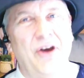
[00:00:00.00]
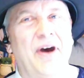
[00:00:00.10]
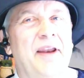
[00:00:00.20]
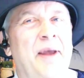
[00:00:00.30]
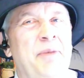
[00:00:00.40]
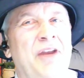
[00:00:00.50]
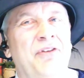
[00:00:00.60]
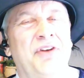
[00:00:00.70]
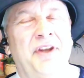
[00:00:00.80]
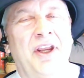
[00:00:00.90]
I, would be
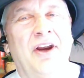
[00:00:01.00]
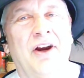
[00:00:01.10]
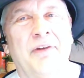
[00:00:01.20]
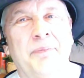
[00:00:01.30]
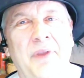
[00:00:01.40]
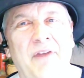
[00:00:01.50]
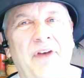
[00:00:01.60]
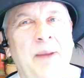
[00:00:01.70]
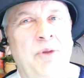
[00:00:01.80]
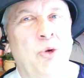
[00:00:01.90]
interested to hear if
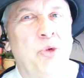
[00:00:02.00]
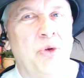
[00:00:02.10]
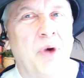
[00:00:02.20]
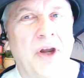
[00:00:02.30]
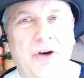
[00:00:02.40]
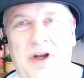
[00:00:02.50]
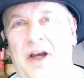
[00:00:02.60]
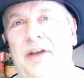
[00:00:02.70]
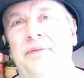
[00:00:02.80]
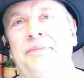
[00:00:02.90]
I'm the only one or
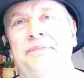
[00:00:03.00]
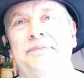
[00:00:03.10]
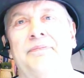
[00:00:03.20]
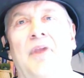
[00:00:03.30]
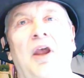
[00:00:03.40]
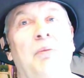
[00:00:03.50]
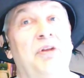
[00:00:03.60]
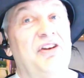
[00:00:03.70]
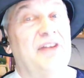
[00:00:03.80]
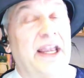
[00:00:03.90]
not.
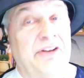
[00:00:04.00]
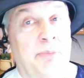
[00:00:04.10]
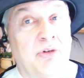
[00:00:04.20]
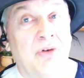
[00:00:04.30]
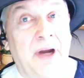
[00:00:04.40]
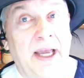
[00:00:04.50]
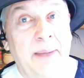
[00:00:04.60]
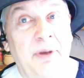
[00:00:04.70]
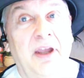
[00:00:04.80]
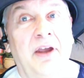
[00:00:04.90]
Please like and subscribe
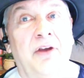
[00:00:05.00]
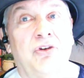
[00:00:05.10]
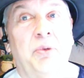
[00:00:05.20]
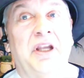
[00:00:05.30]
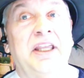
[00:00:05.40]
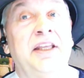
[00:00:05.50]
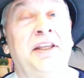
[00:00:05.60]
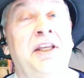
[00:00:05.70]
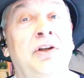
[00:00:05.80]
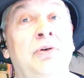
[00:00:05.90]
so we can
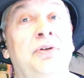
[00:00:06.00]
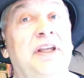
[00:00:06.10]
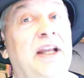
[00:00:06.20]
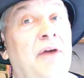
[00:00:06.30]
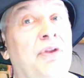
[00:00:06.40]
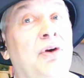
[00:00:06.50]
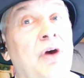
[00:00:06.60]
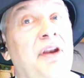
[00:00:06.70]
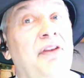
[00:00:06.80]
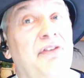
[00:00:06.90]
continue to get out the
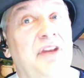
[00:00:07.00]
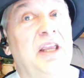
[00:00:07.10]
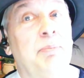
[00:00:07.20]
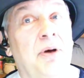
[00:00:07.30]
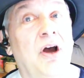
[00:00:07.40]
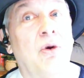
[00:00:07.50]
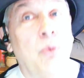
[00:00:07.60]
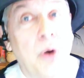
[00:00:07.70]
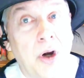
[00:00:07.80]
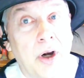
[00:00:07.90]
good steampunk
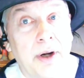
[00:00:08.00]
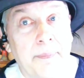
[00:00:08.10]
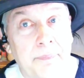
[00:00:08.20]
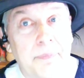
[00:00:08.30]
word.